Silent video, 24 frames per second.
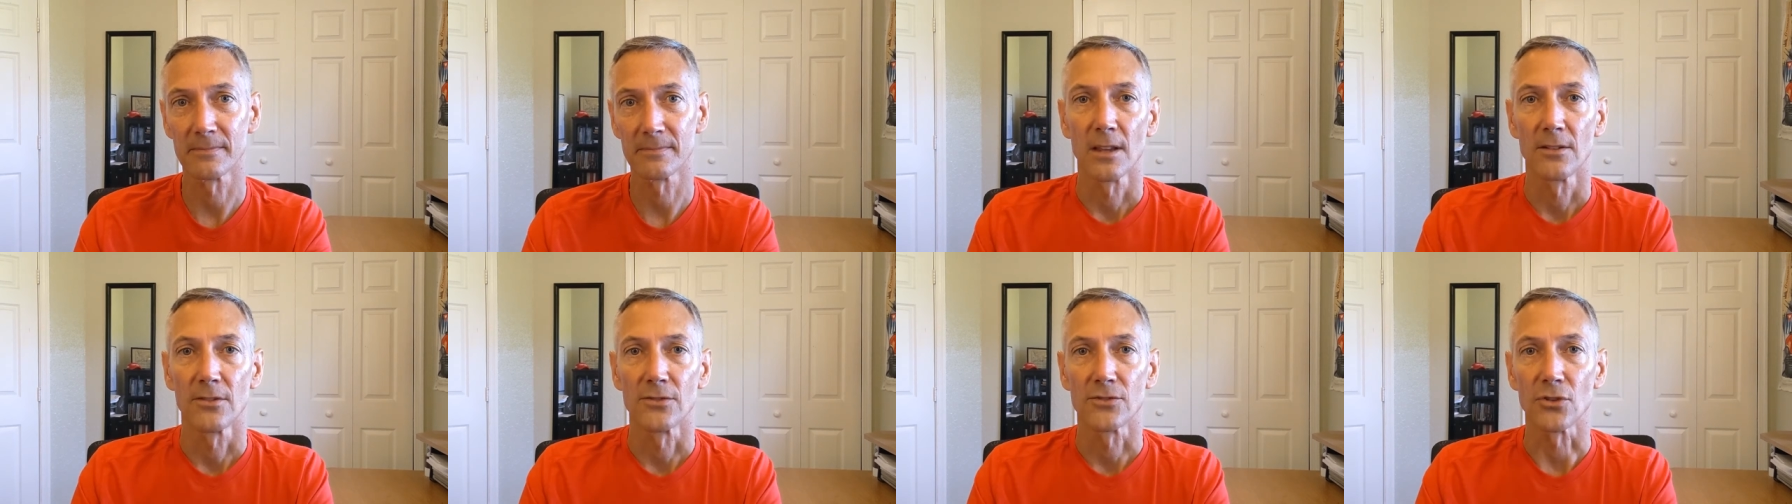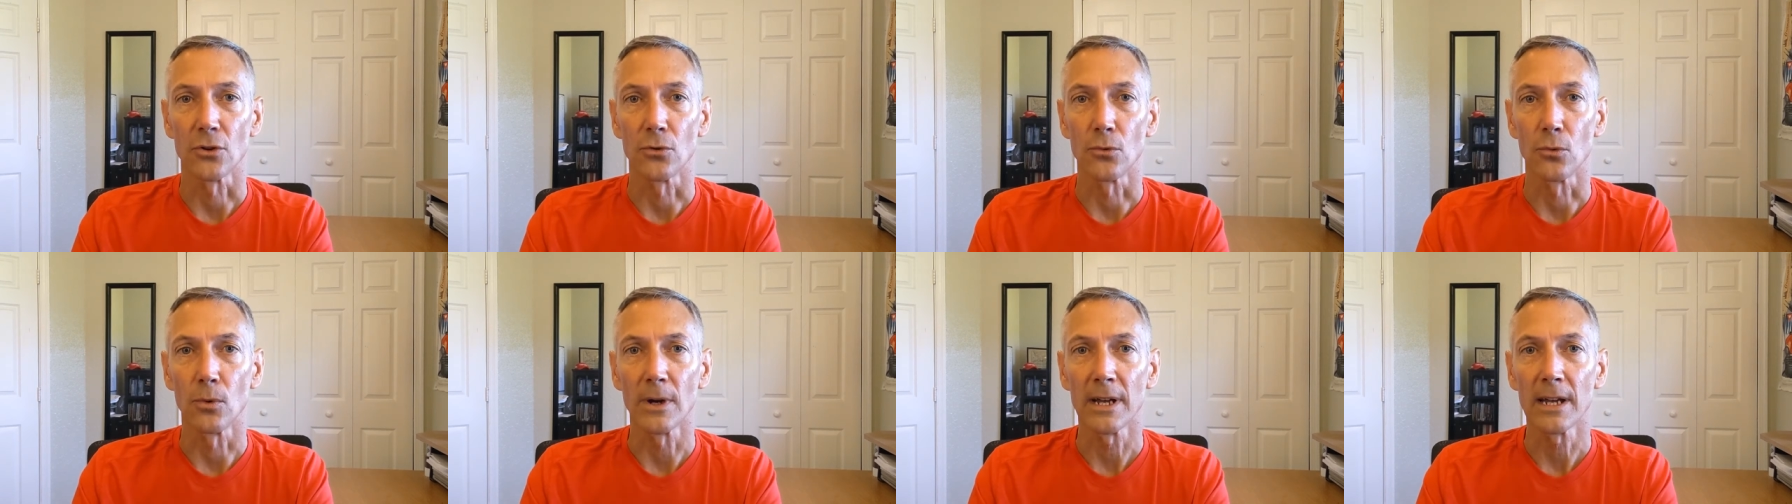So
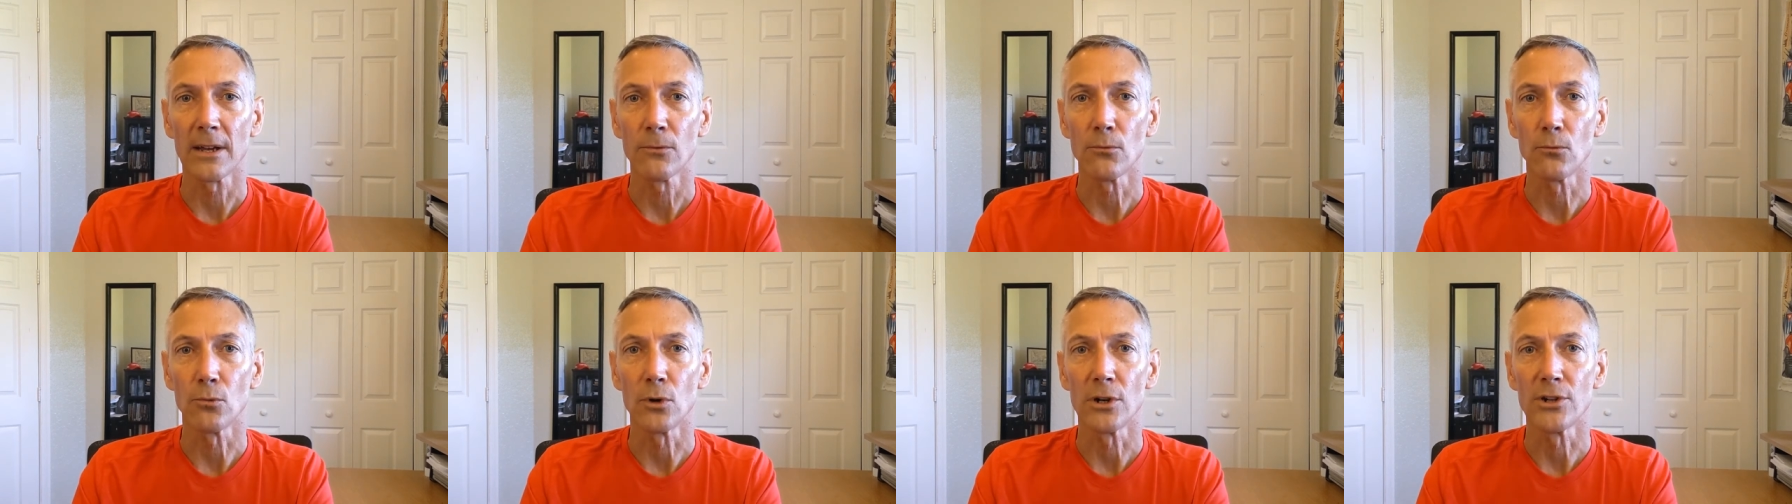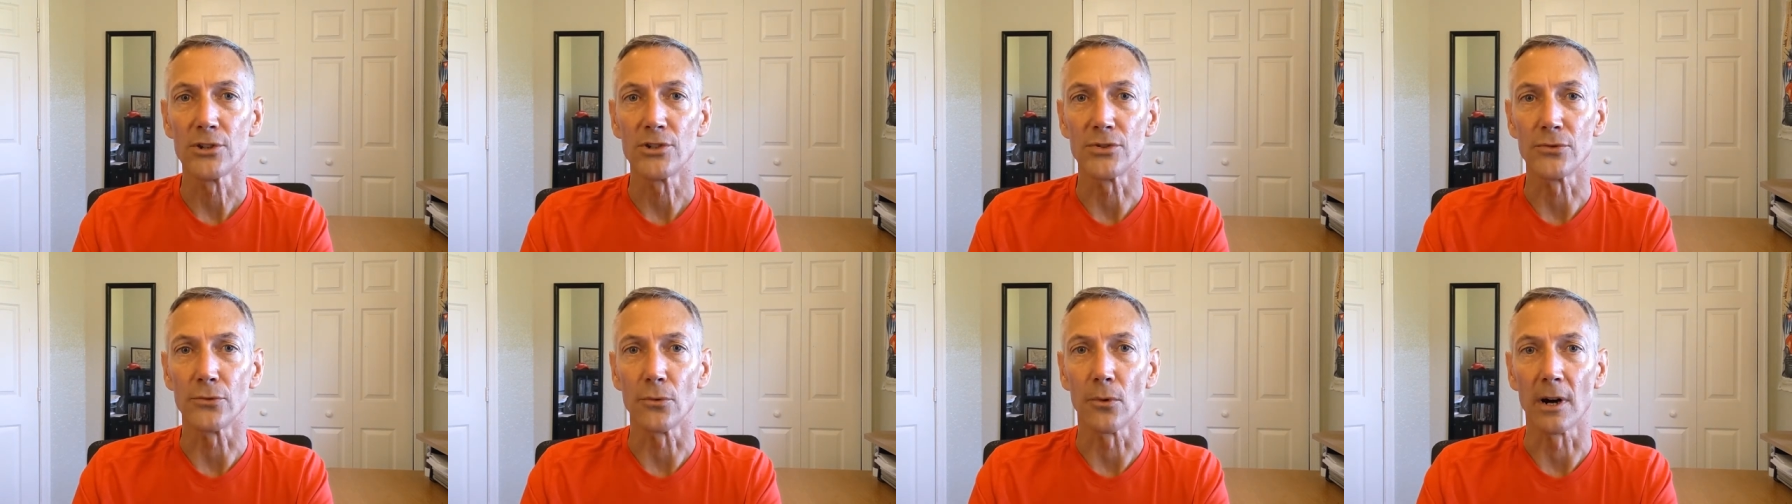when
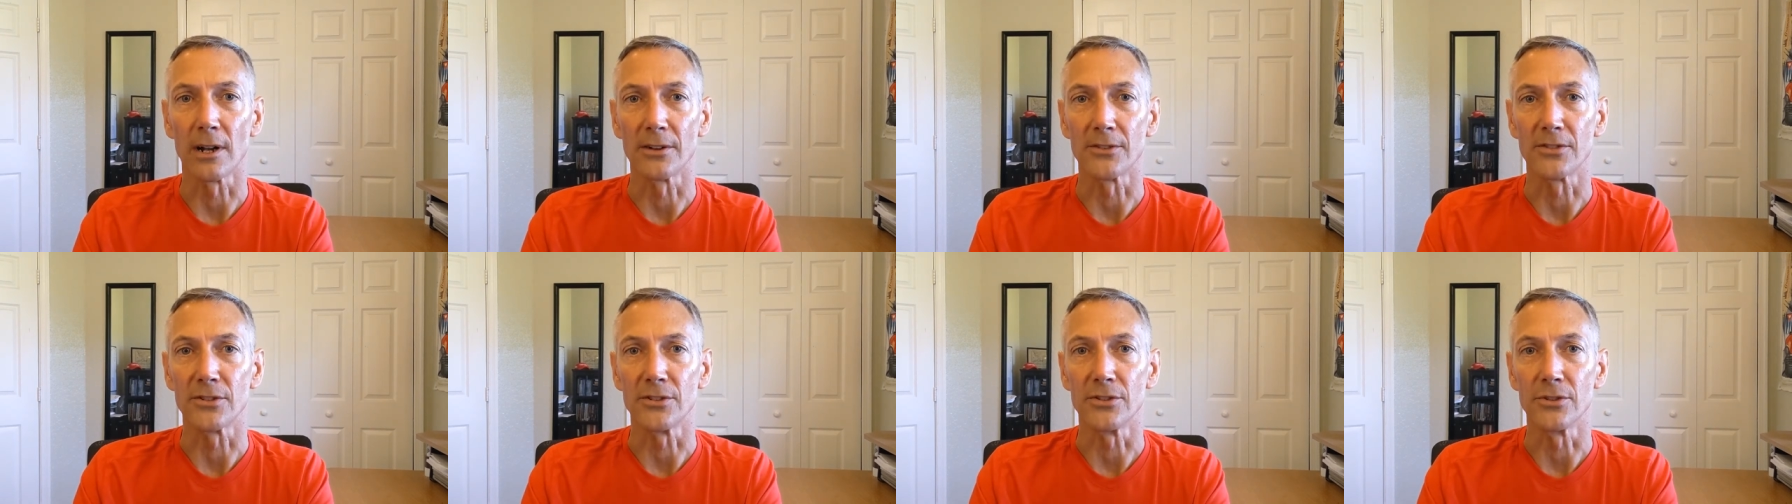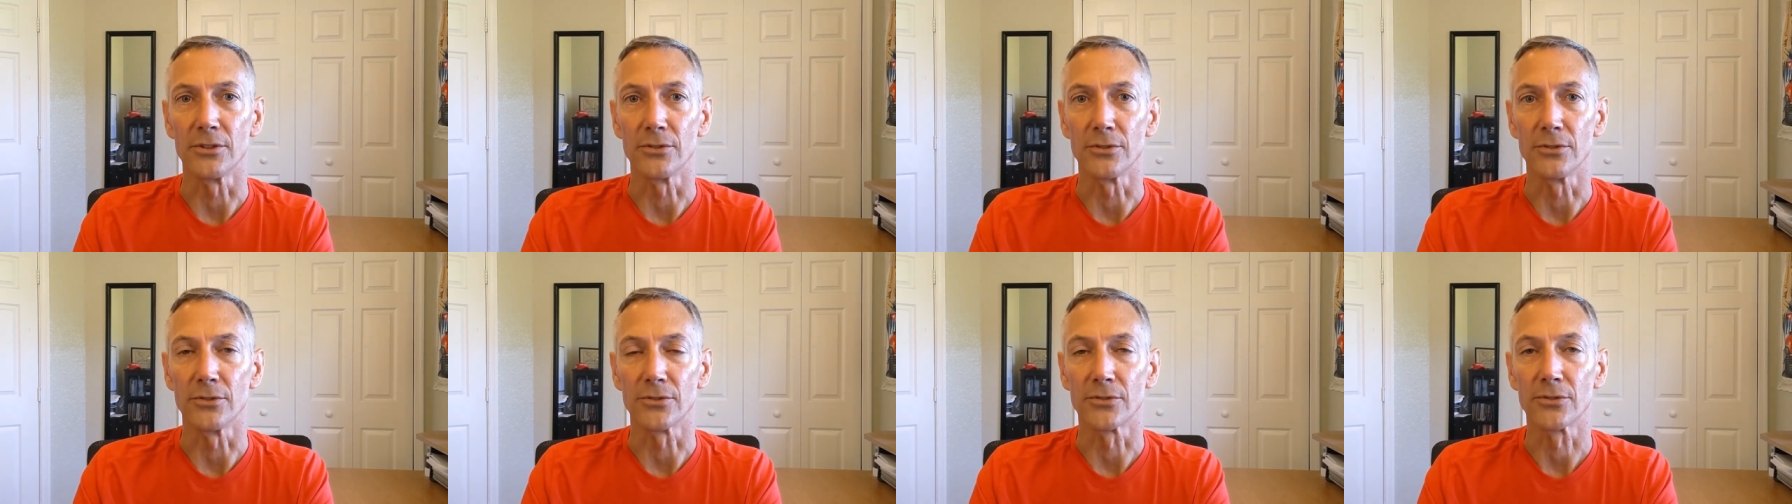would you want to
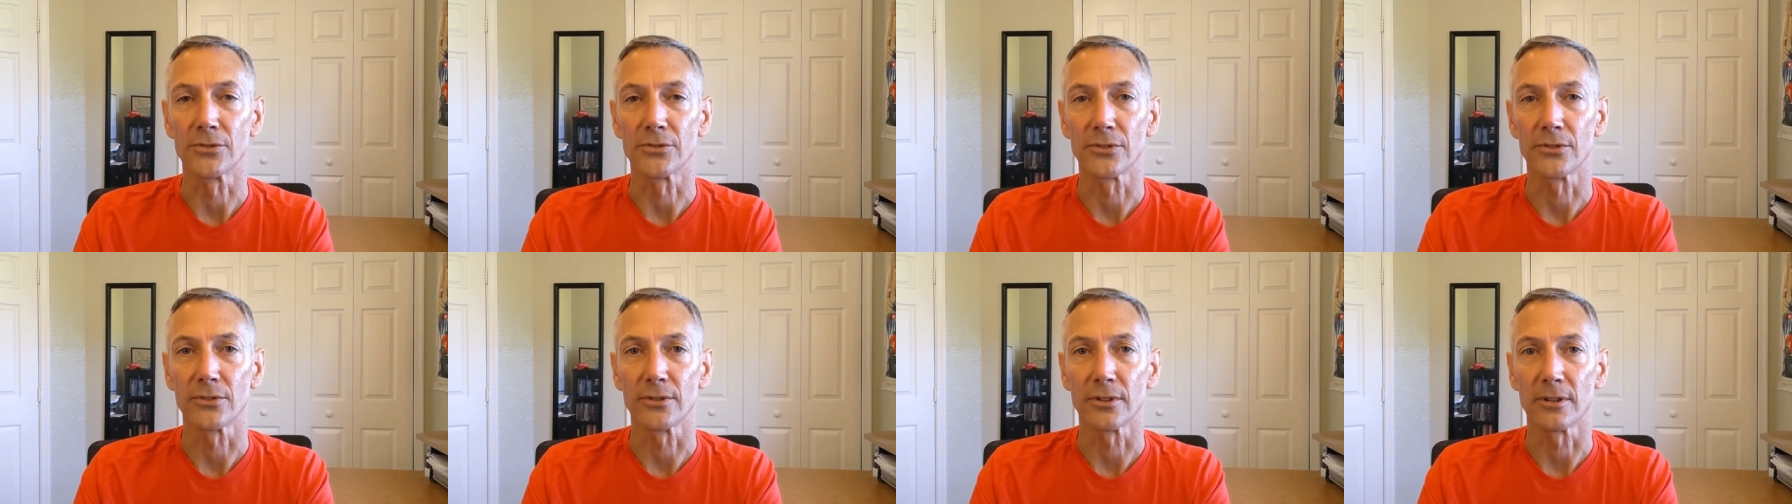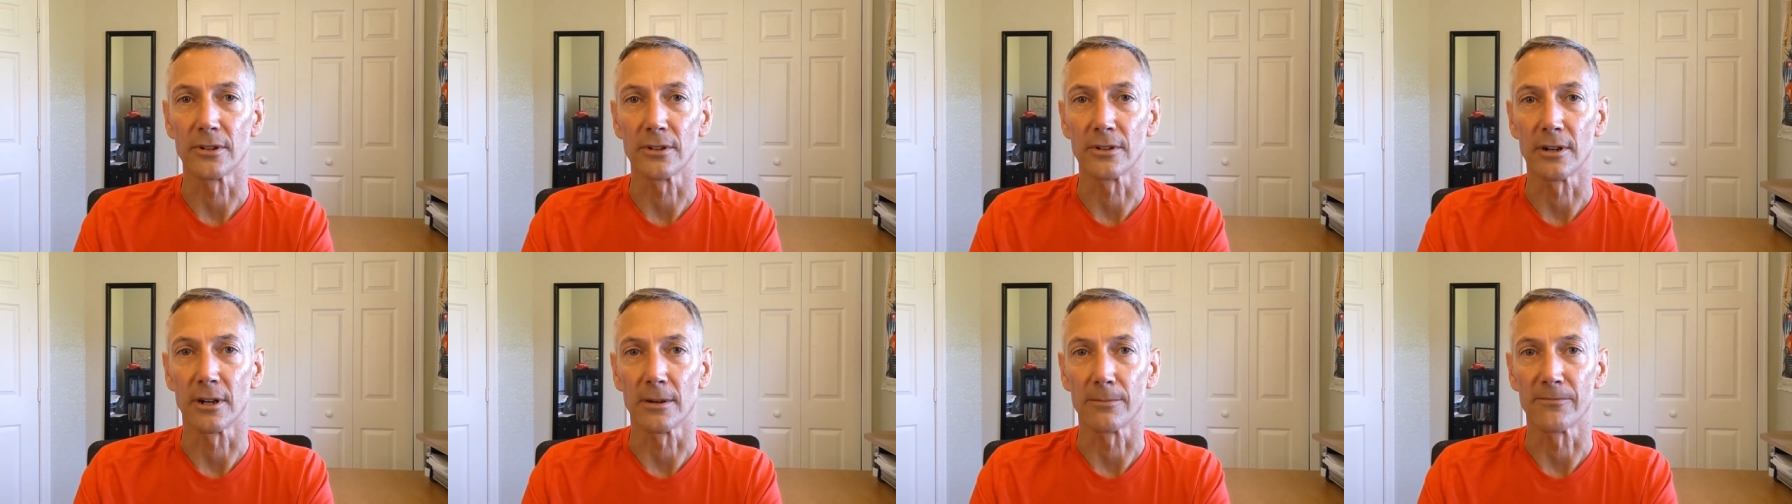use
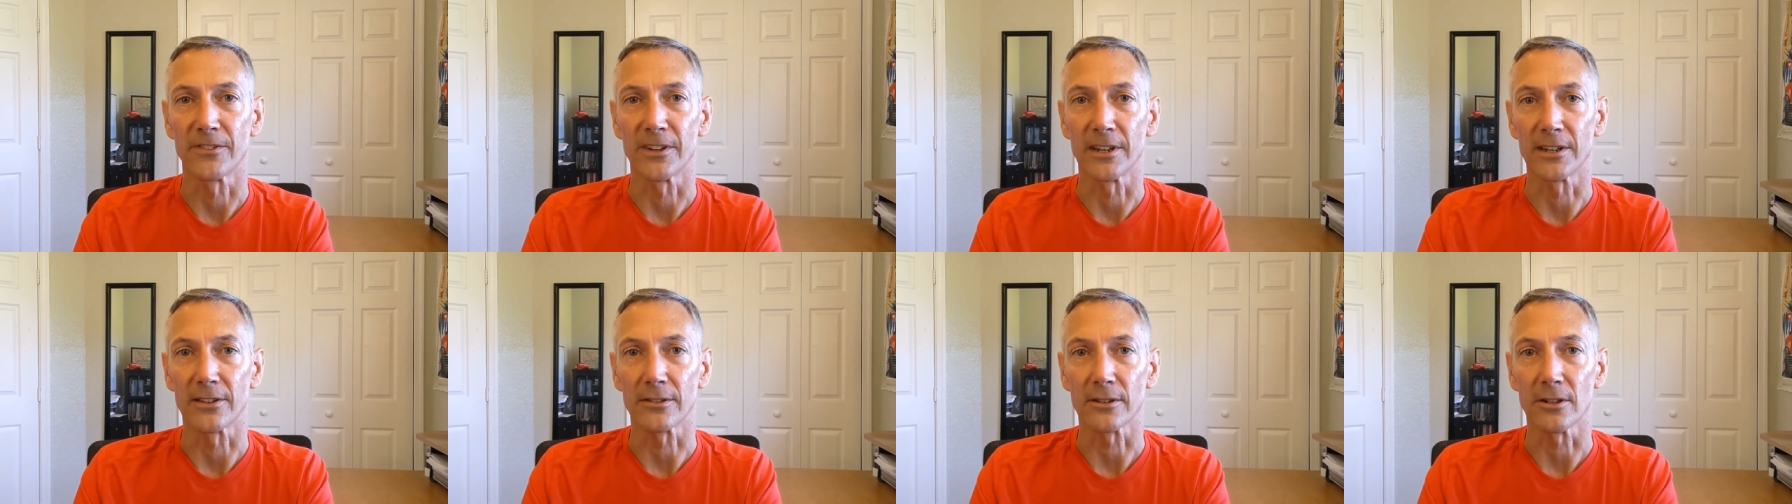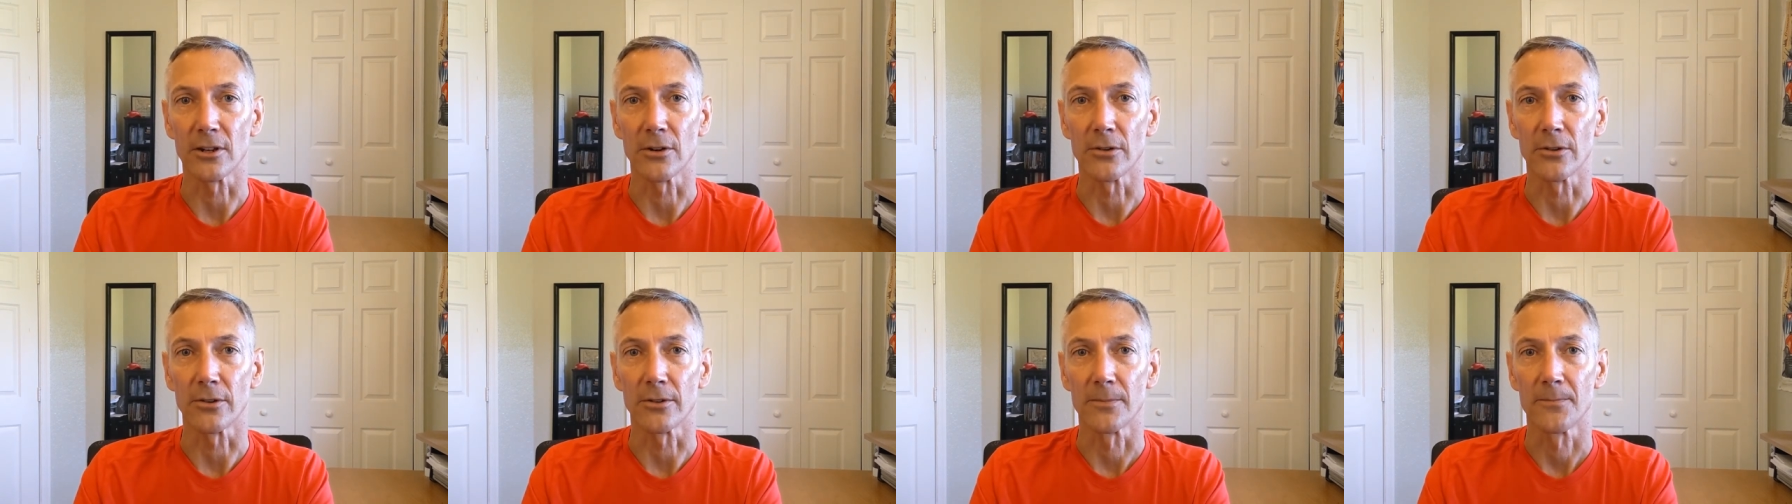a fixed
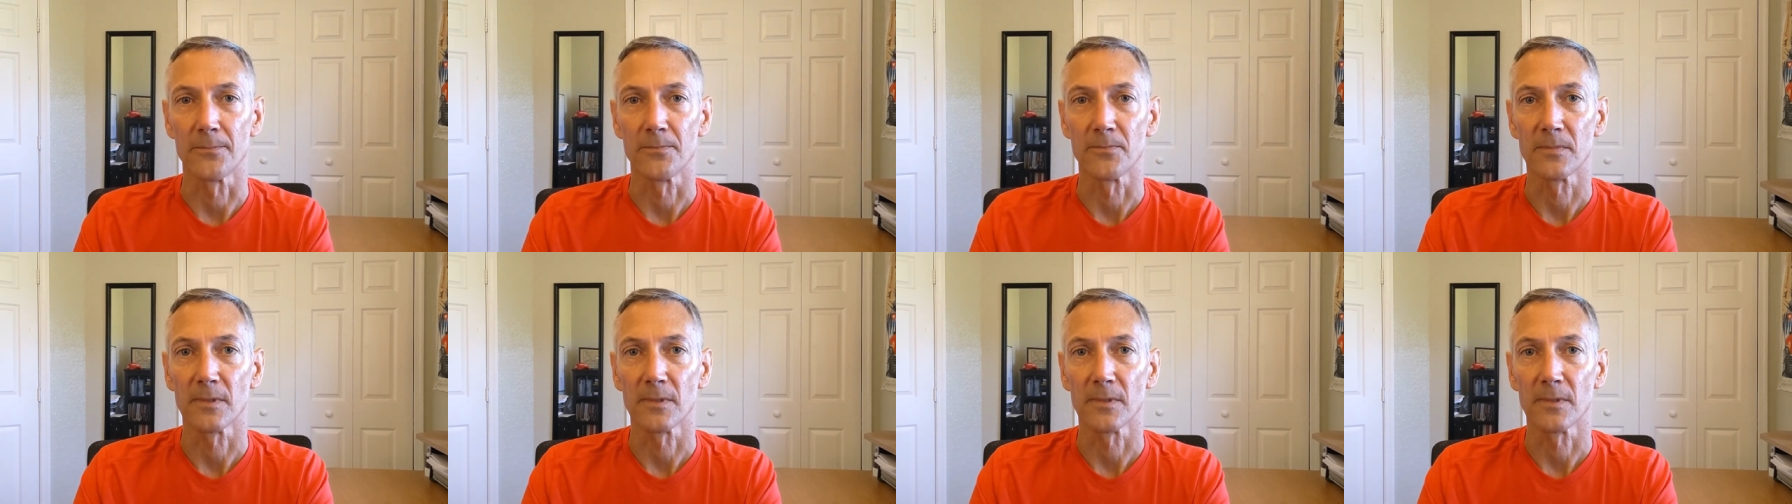loan?